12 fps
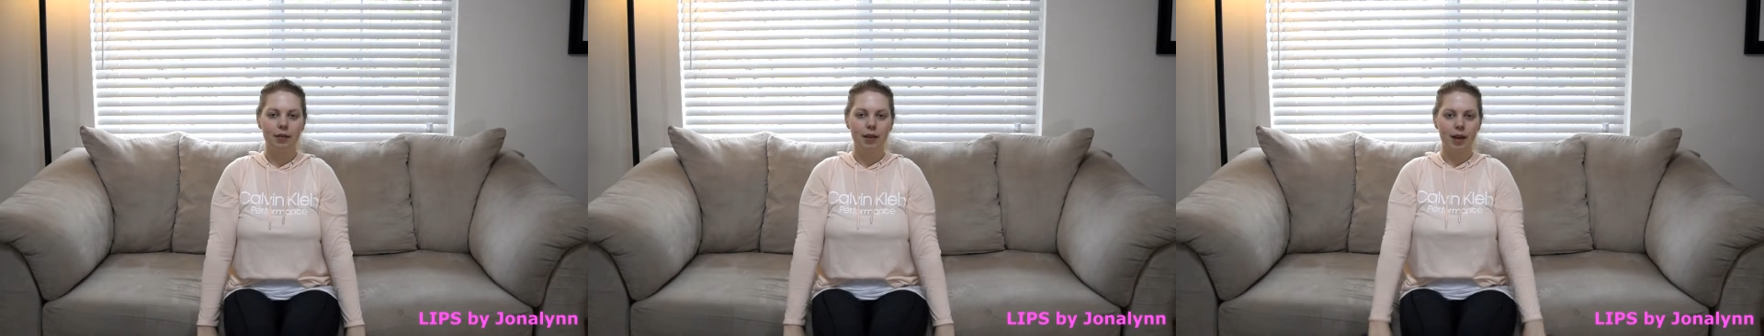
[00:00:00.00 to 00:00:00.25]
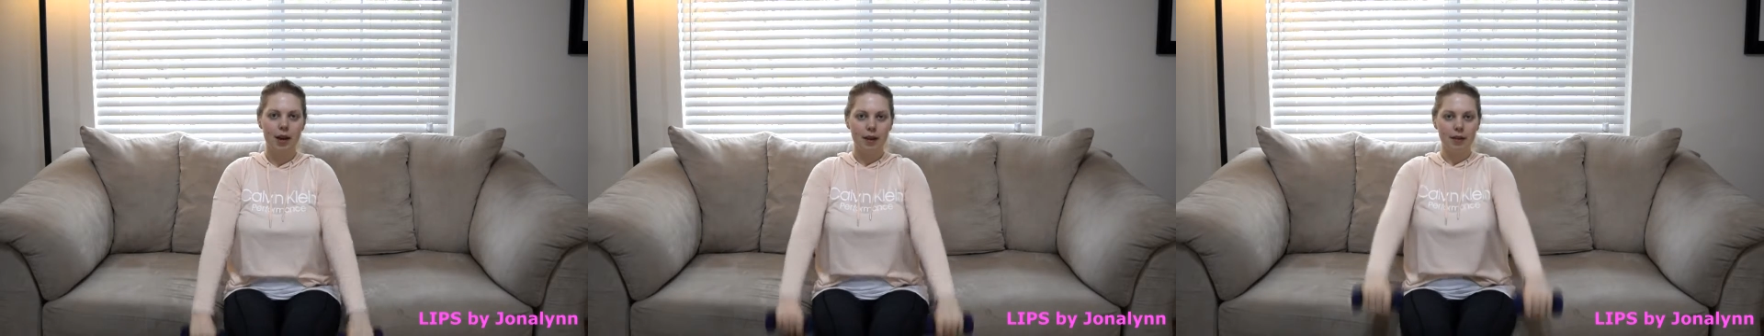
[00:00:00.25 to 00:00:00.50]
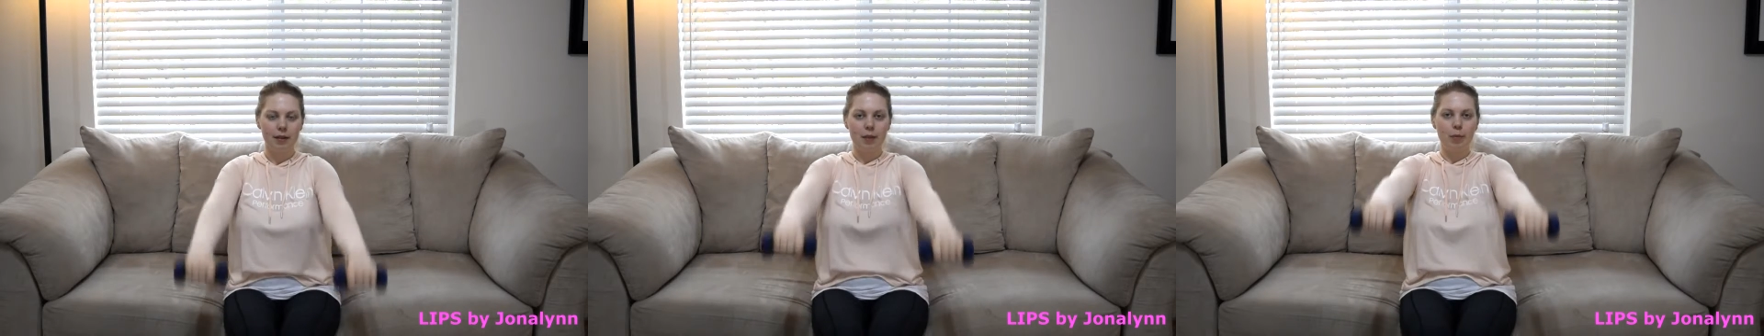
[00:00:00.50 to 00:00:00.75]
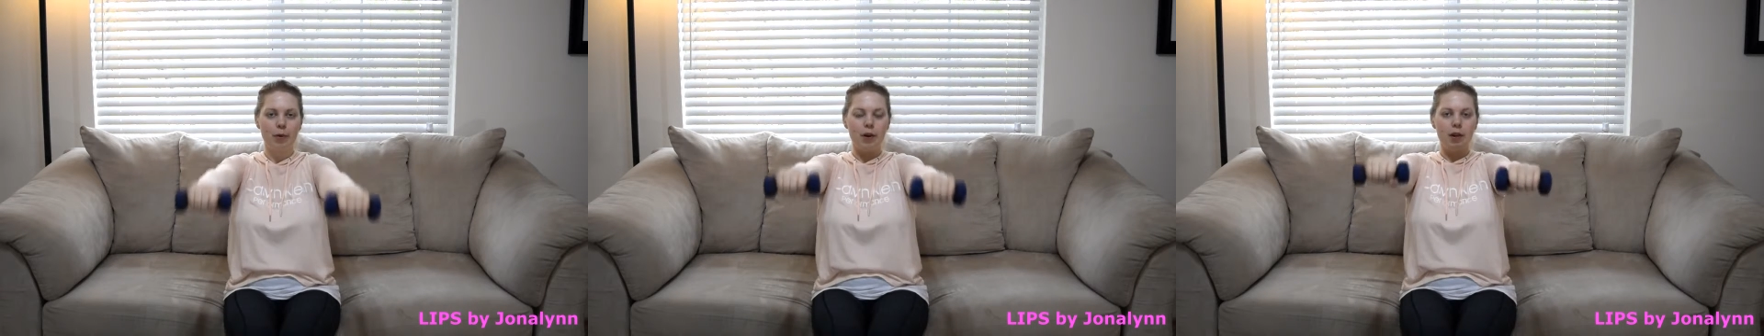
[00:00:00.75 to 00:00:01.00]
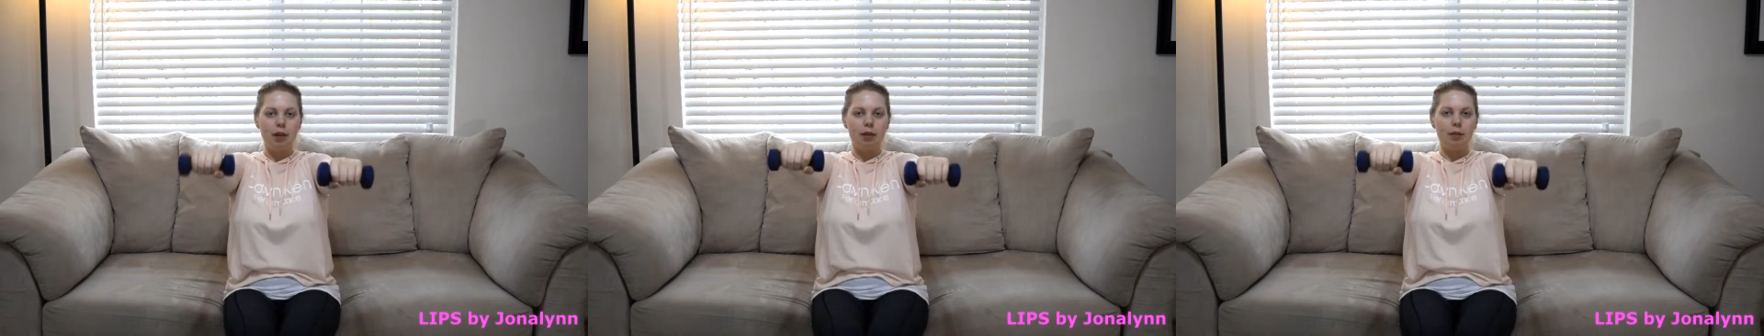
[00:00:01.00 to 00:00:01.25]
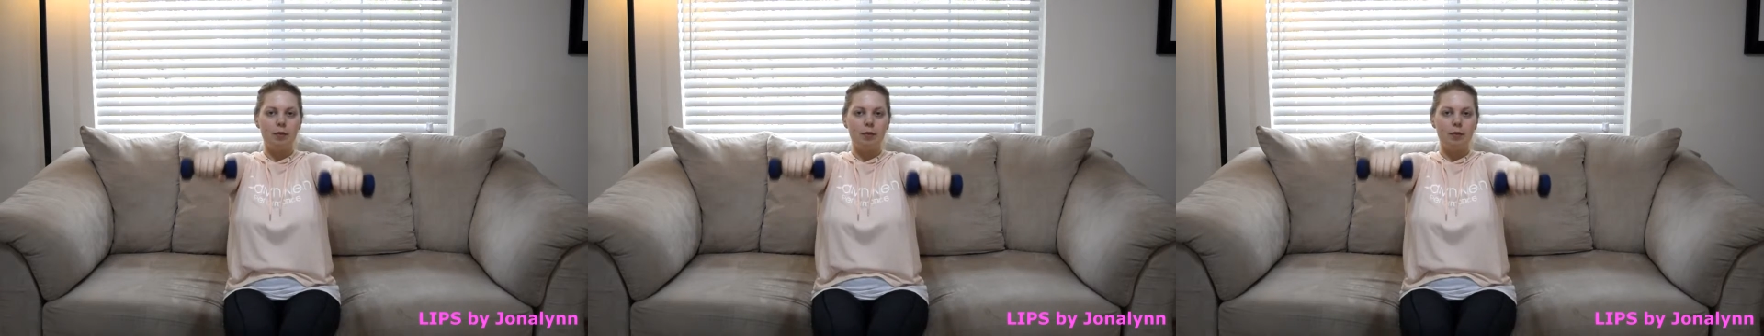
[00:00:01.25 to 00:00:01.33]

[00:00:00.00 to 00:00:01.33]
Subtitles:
Okay, 10 more.